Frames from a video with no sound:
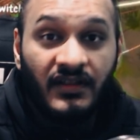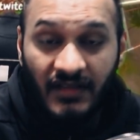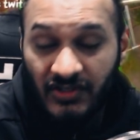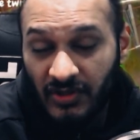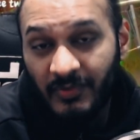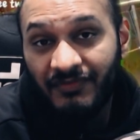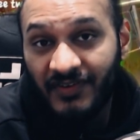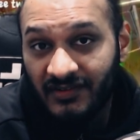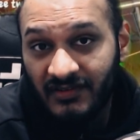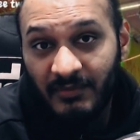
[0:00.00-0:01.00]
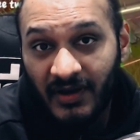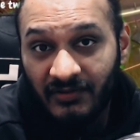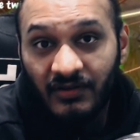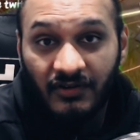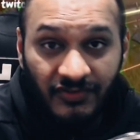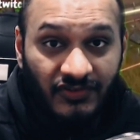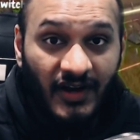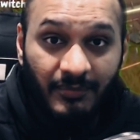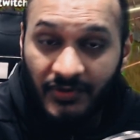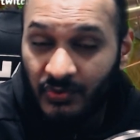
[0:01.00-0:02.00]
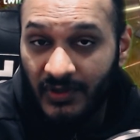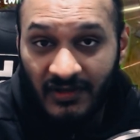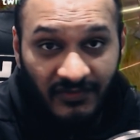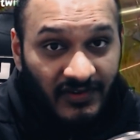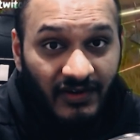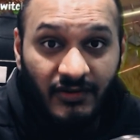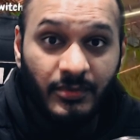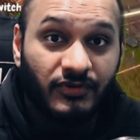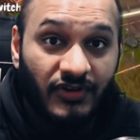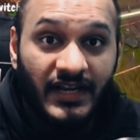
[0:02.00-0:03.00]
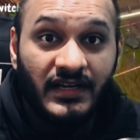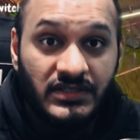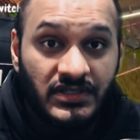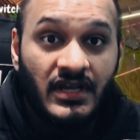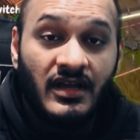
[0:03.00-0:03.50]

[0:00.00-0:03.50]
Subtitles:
they drop a fixed amount of scrap between a variable range.